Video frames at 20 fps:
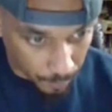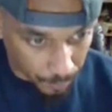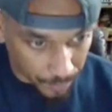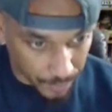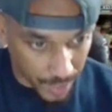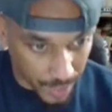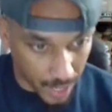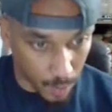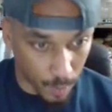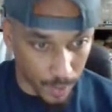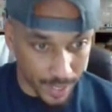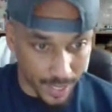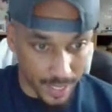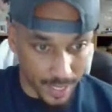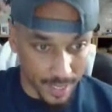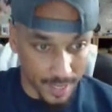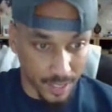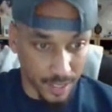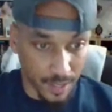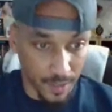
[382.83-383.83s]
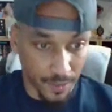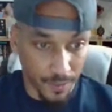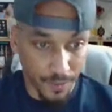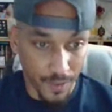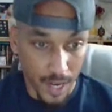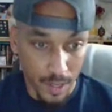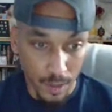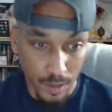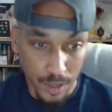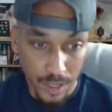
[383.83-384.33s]
now we're into the
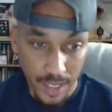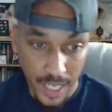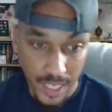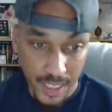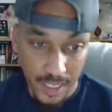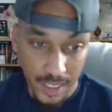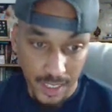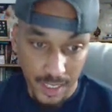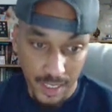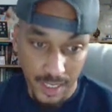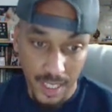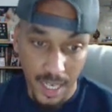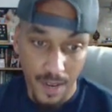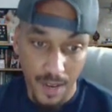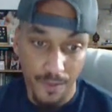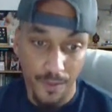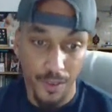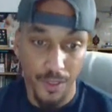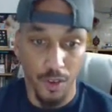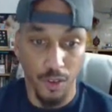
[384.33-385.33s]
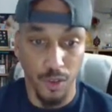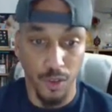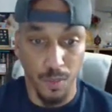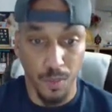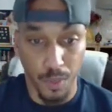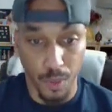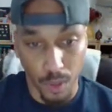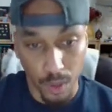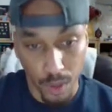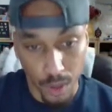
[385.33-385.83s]
final stages. It's time for those
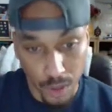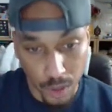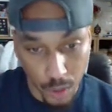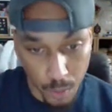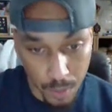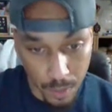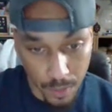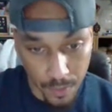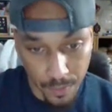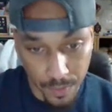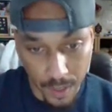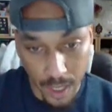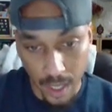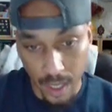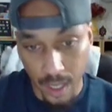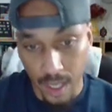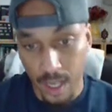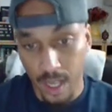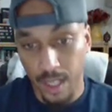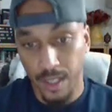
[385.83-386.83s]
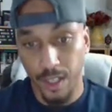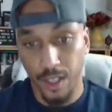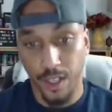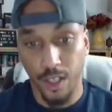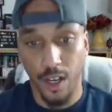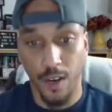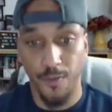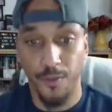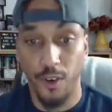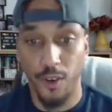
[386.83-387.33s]
ballers who prefer the
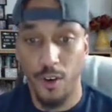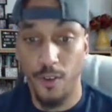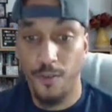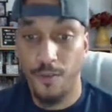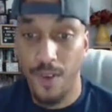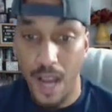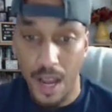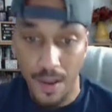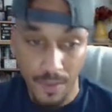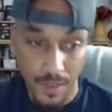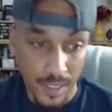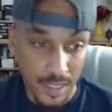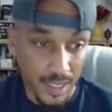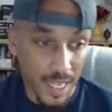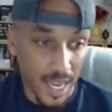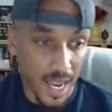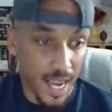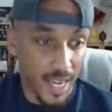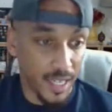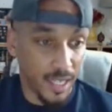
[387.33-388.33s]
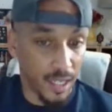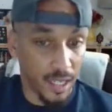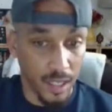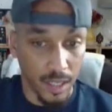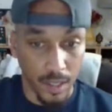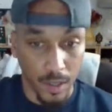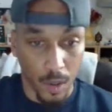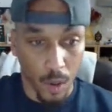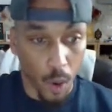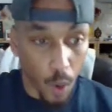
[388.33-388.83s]
comfort of five-a-side
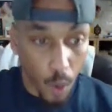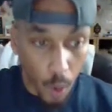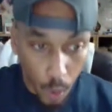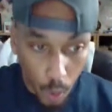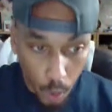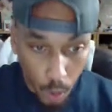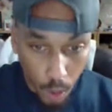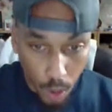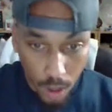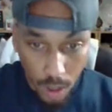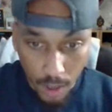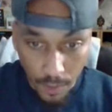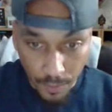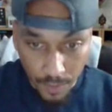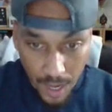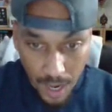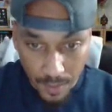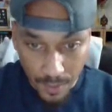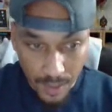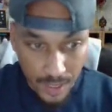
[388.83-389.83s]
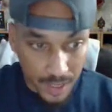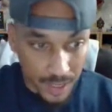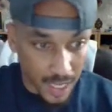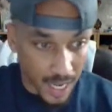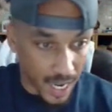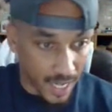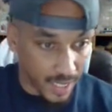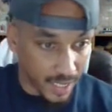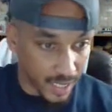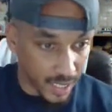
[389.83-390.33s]
or a
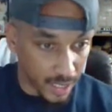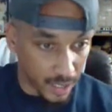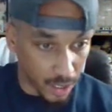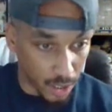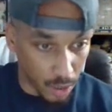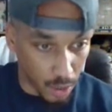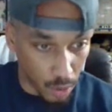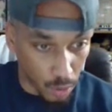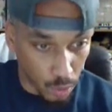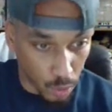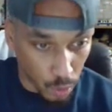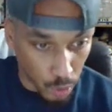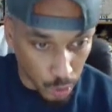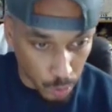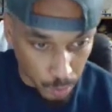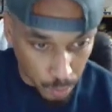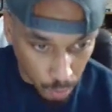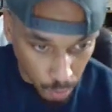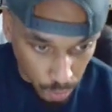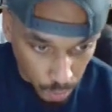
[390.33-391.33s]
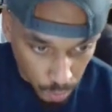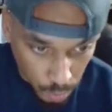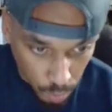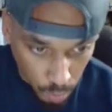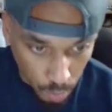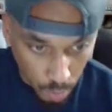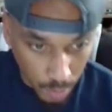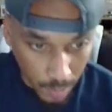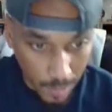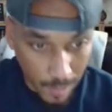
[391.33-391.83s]
five-a-side in the local sports
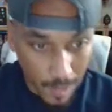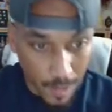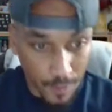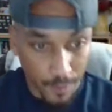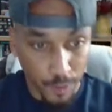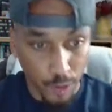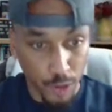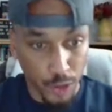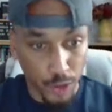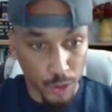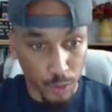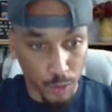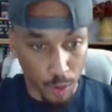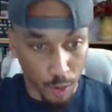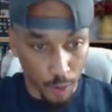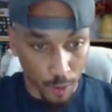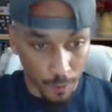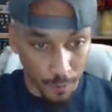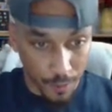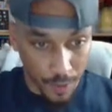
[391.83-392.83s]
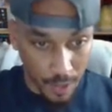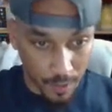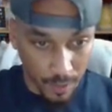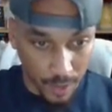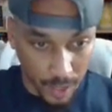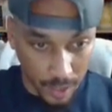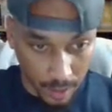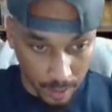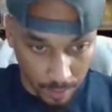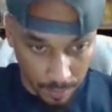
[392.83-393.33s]
hall. Fusu or
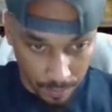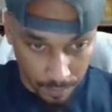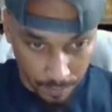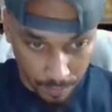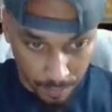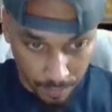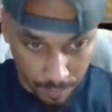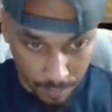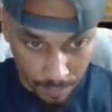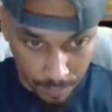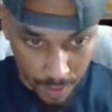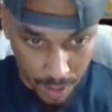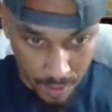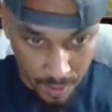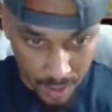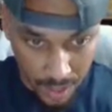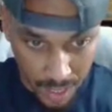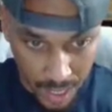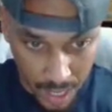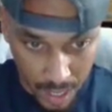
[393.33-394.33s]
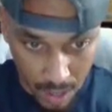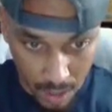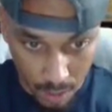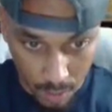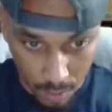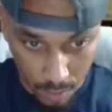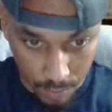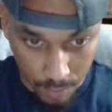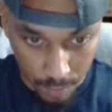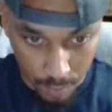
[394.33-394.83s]
Ferry
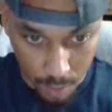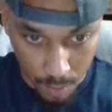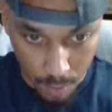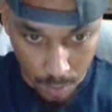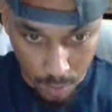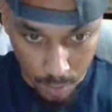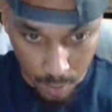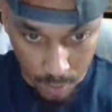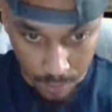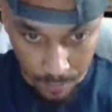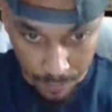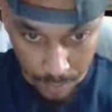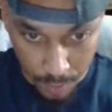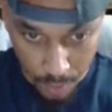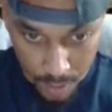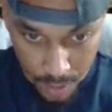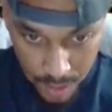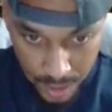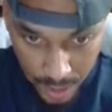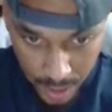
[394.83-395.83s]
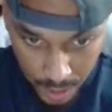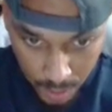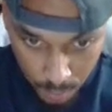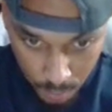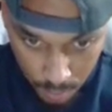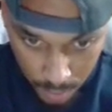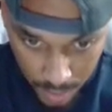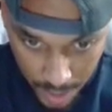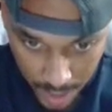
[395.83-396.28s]
Yellow football enthusiasts will